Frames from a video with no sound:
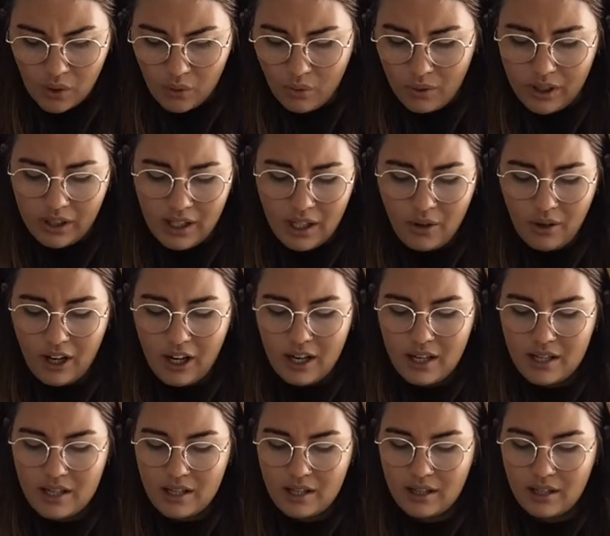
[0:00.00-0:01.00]
Really
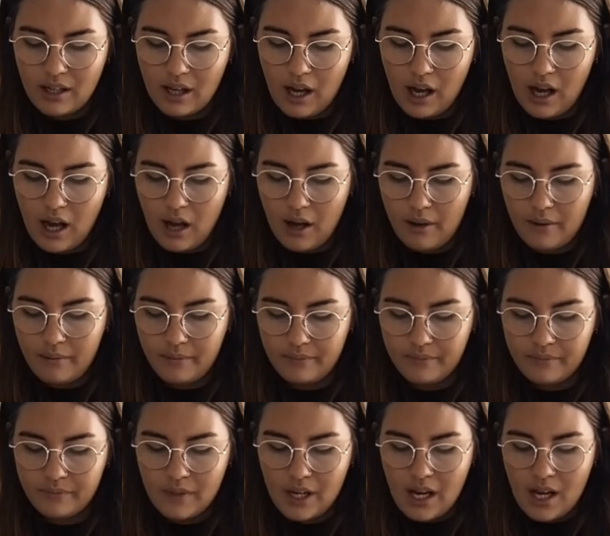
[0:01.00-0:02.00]
great.
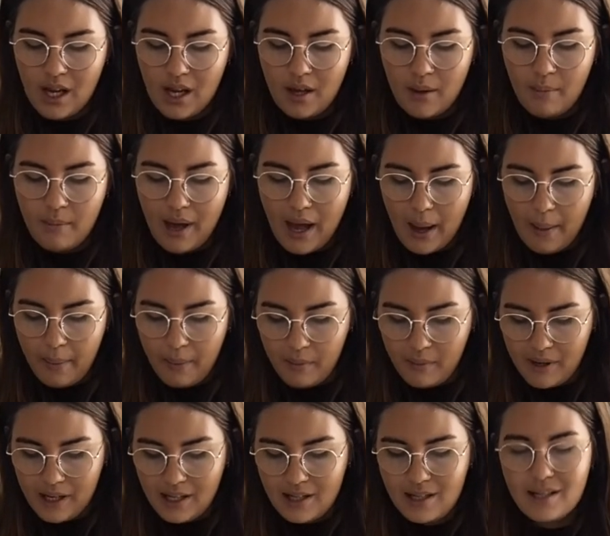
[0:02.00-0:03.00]

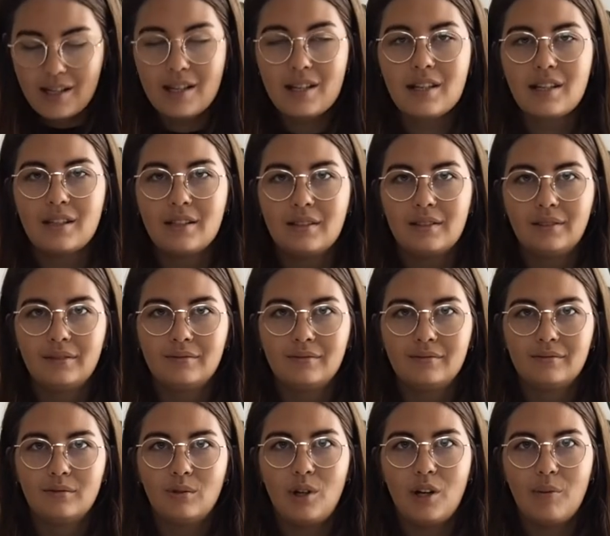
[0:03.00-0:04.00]
Peppermint,
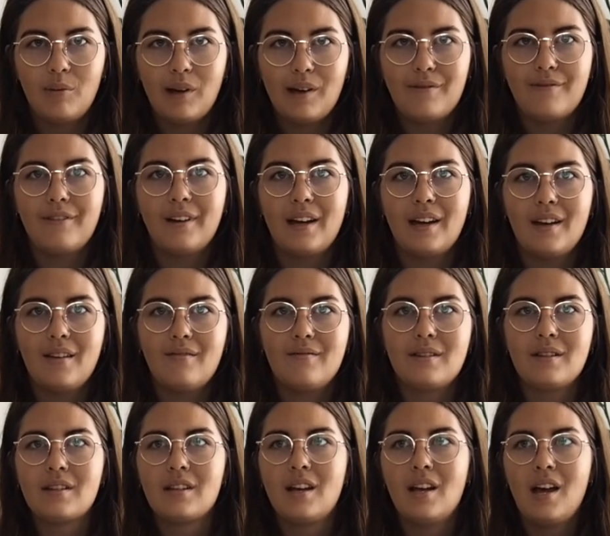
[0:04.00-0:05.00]
one of my
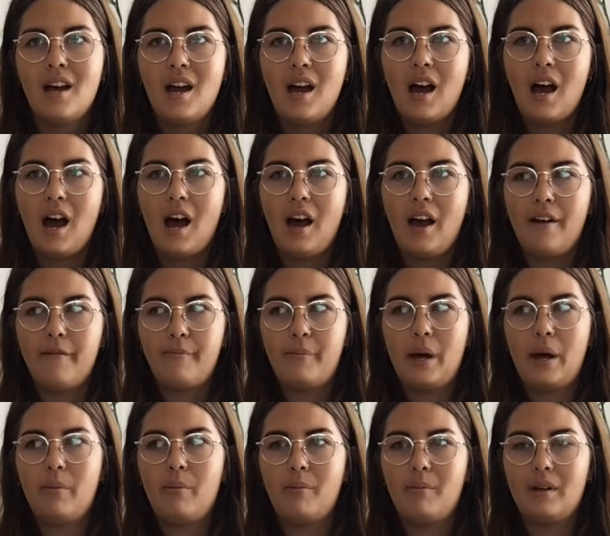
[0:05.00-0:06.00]
faves. I have
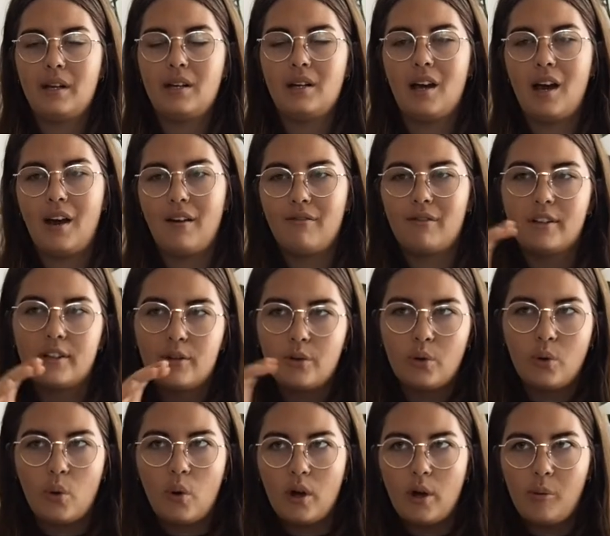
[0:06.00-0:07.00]
peppermint. I have a
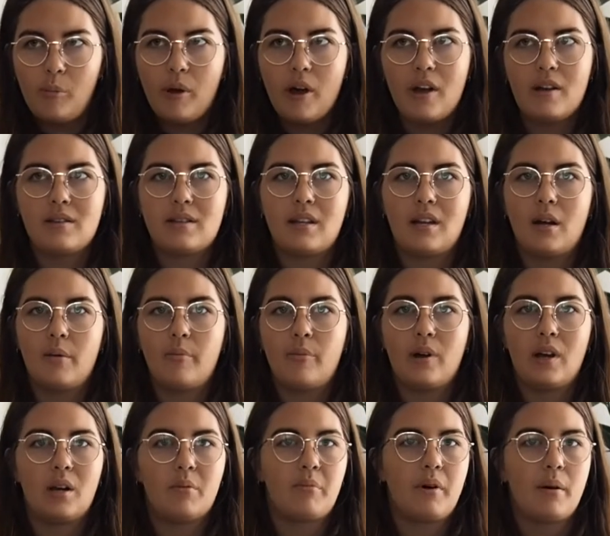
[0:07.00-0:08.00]
little oil purse that I
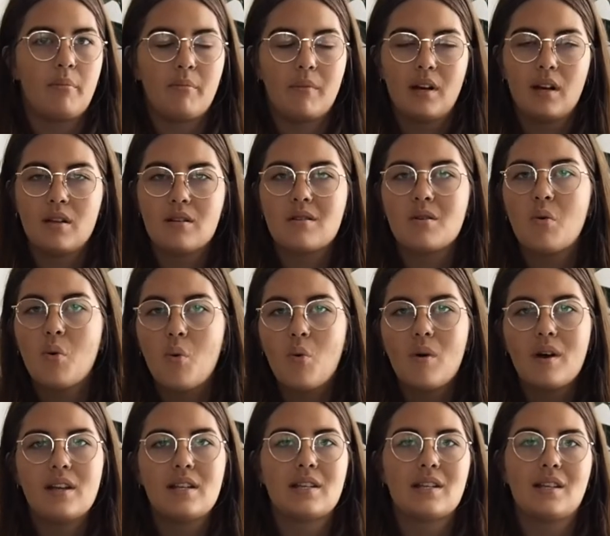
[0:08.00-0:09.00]
bring in. Peppermint is
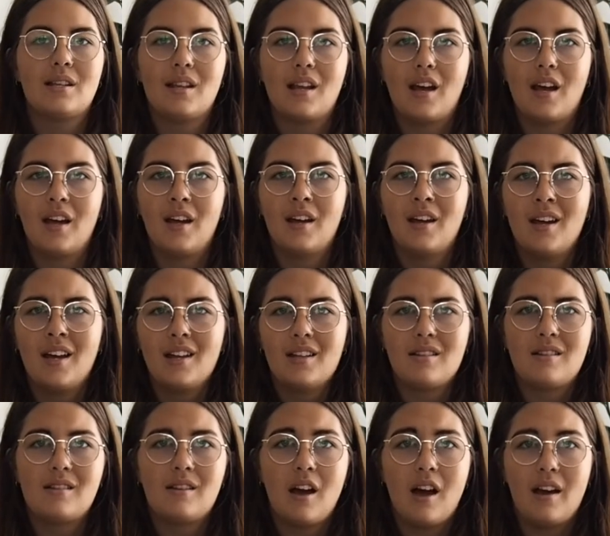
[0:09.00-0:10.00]
always in there.
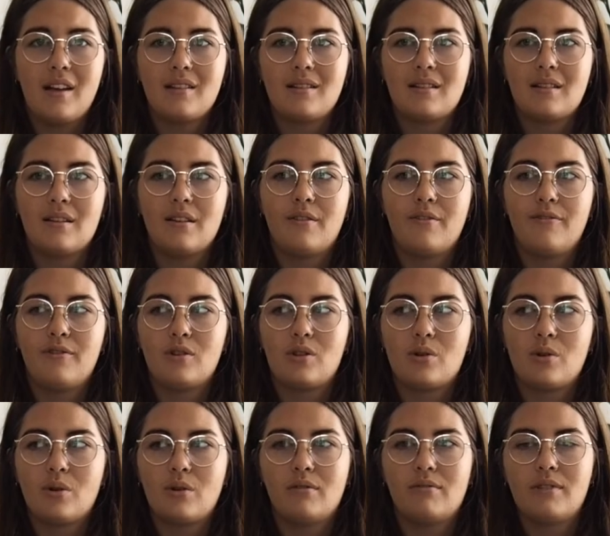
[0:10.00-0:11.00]
It's nice if you're
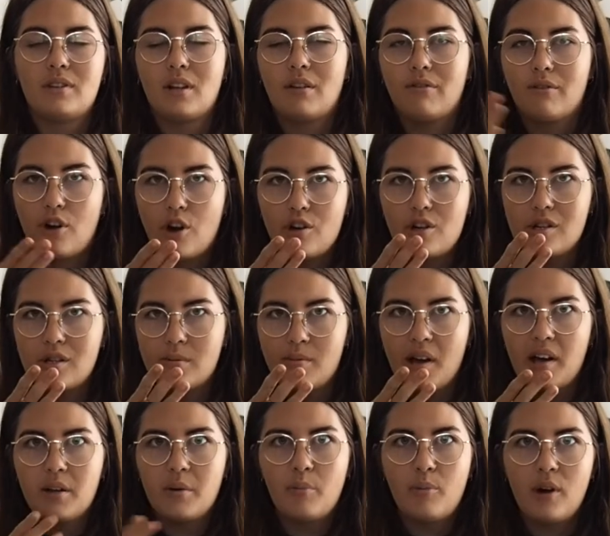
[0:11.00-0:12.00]
sort of self-conscious
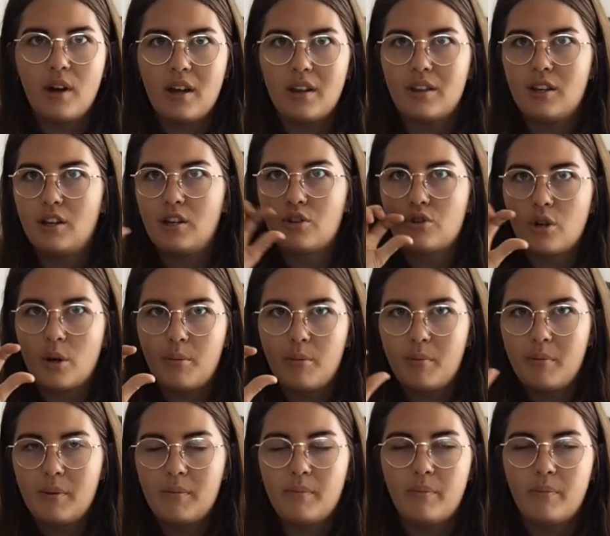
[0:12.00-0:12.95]
about your breath, you can drop